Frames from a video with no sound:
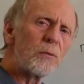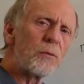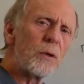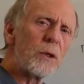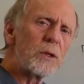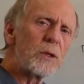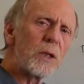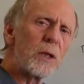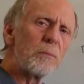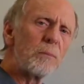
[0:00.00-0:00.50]
For
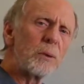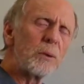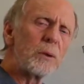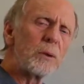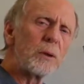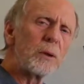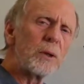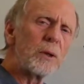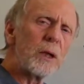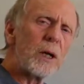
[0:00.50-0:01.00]

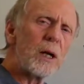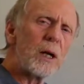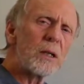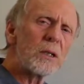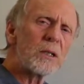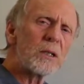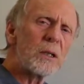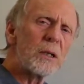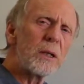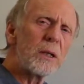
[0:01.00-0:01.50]
example, the
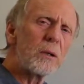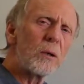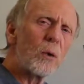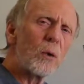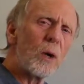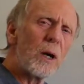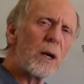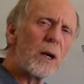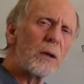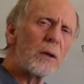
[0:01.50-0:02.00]
Huxley
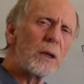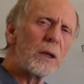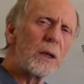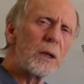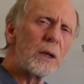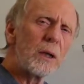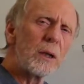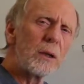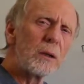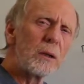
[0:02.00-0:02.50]

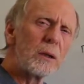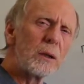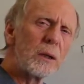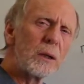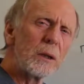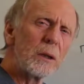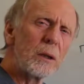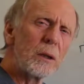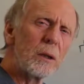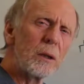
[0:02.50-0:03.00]
inquiry in
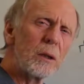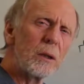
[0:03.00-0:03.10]
uh,